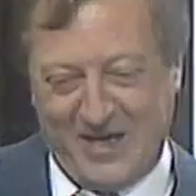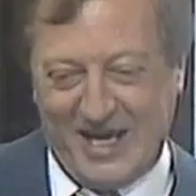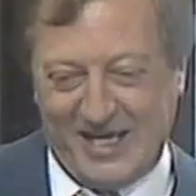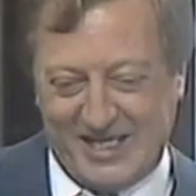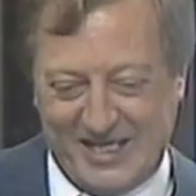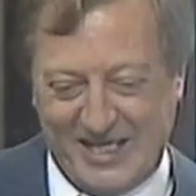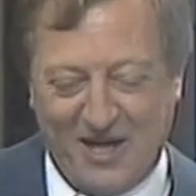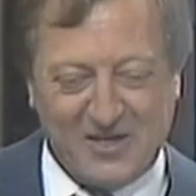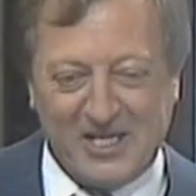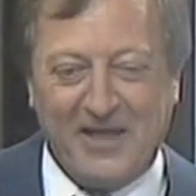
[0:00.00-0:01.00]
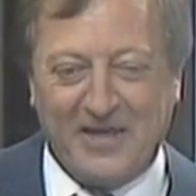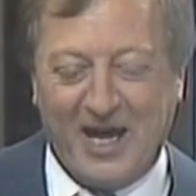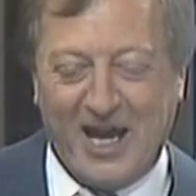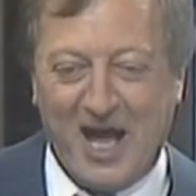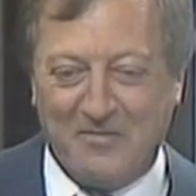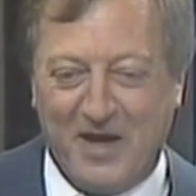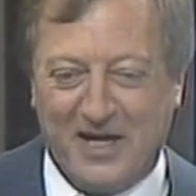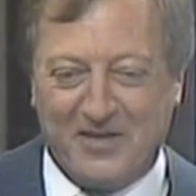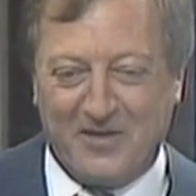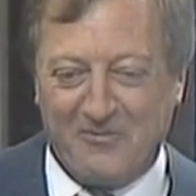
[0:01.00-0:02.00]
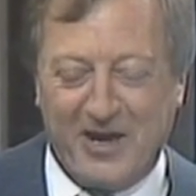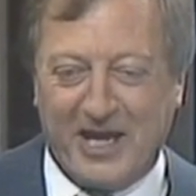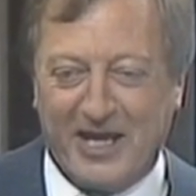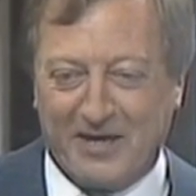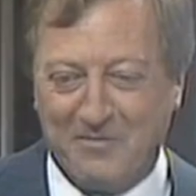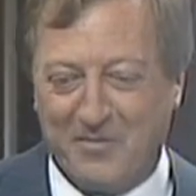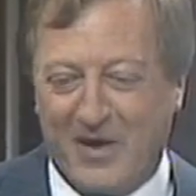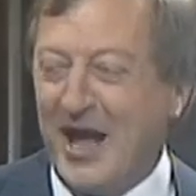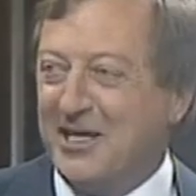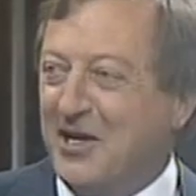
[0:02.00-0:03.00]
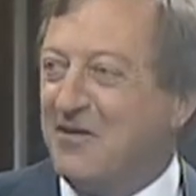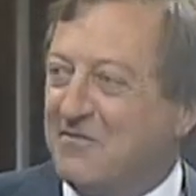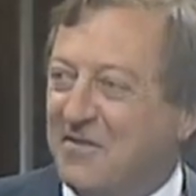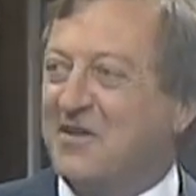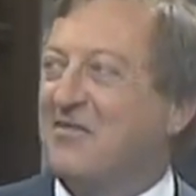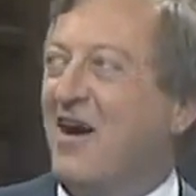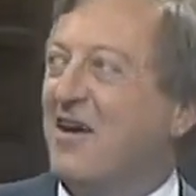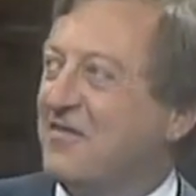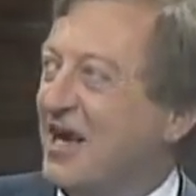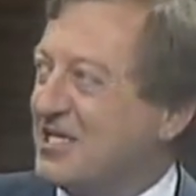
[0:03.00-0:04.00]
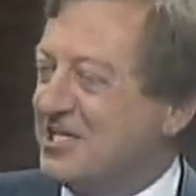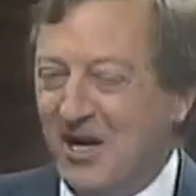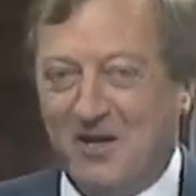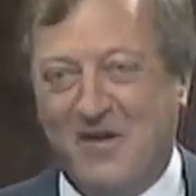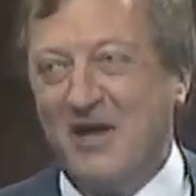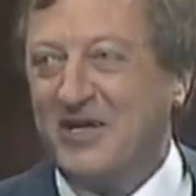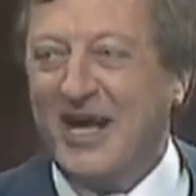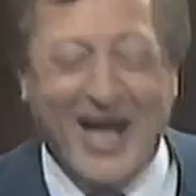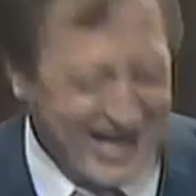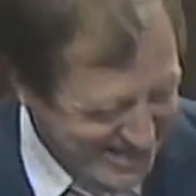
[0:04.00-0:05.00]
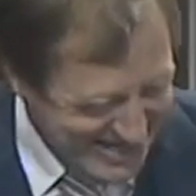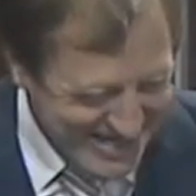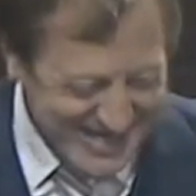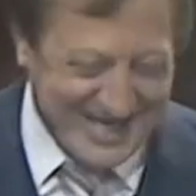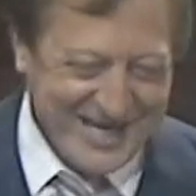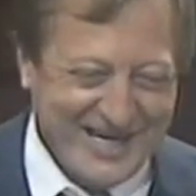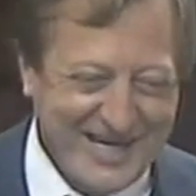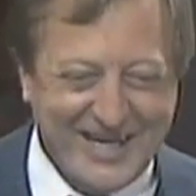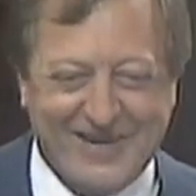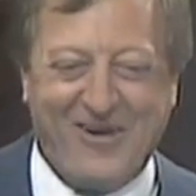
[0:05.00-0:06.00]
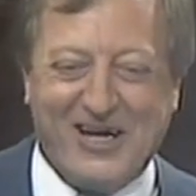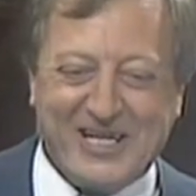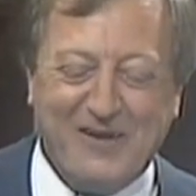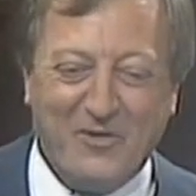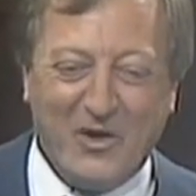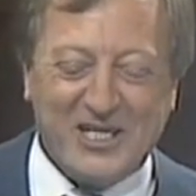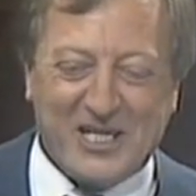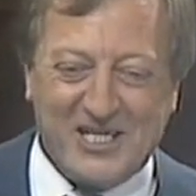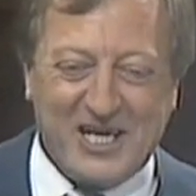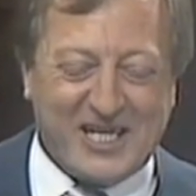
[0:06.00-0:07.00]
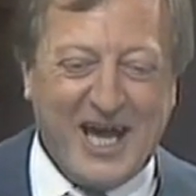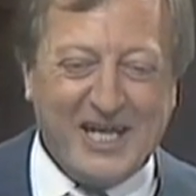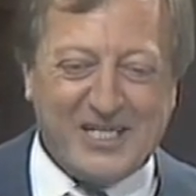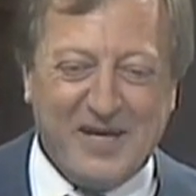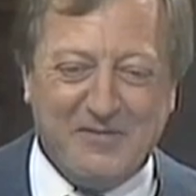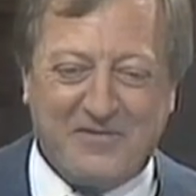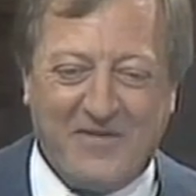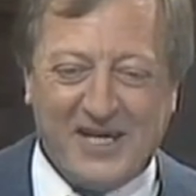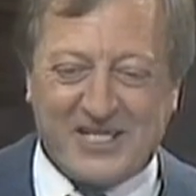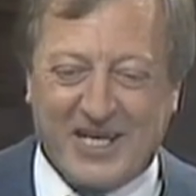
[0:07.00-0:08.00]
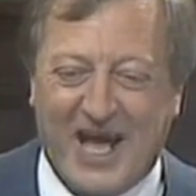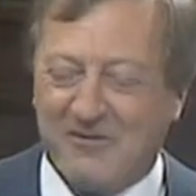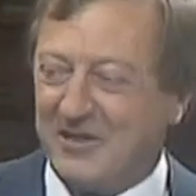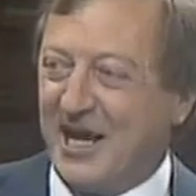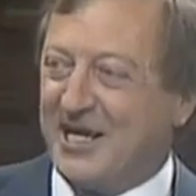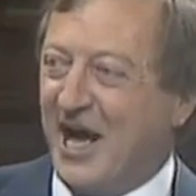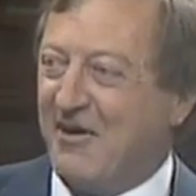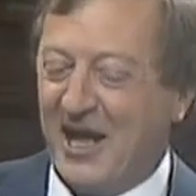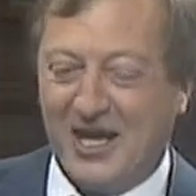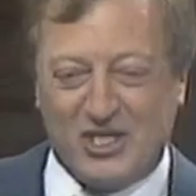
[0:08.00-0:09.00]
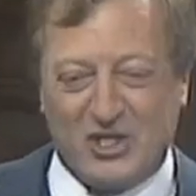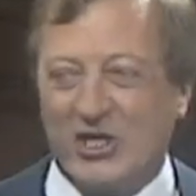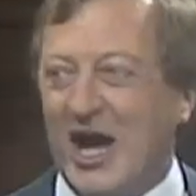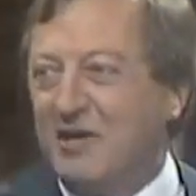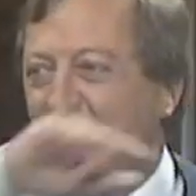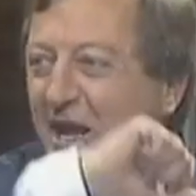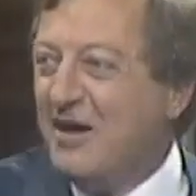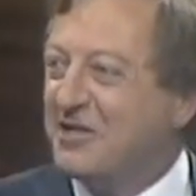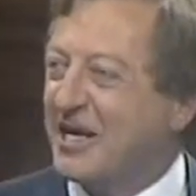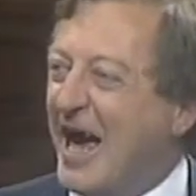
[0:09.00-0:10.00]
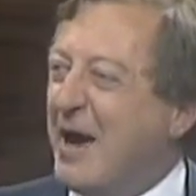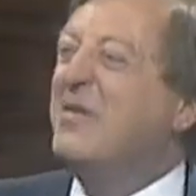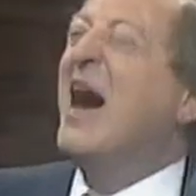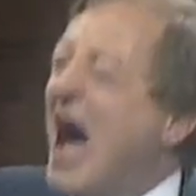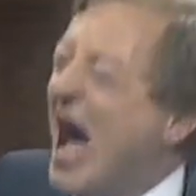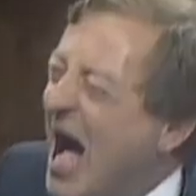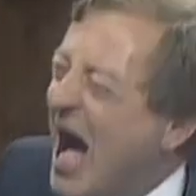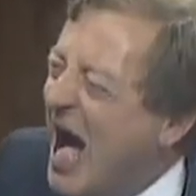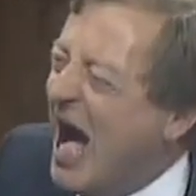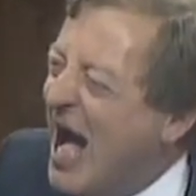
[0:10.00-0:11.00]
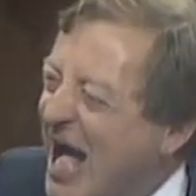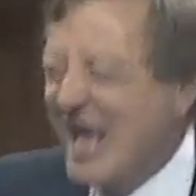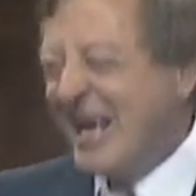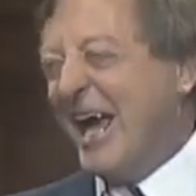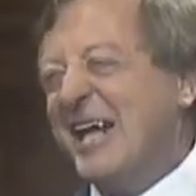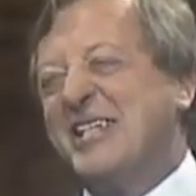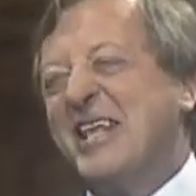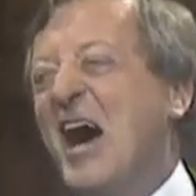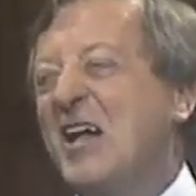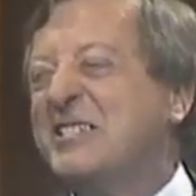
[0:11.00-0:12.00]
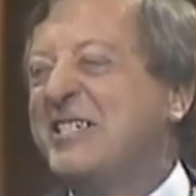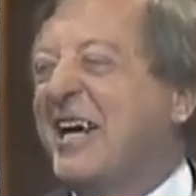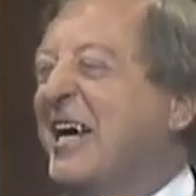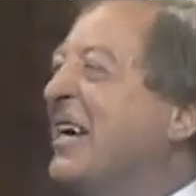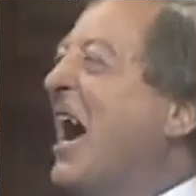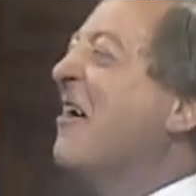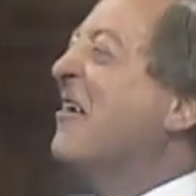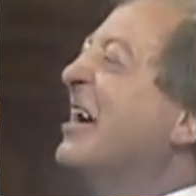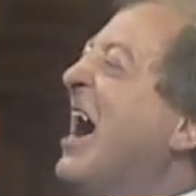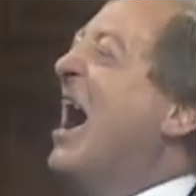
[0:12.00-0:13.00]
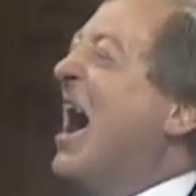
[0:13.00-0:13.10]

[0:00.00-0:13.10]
yes. Oh, there's nothing I like better than wrecking a brand-new $55,000 motor car. Why, some mornings I just can't seem to face the day without going out and chucking one over the gap. Gets the old ticker going.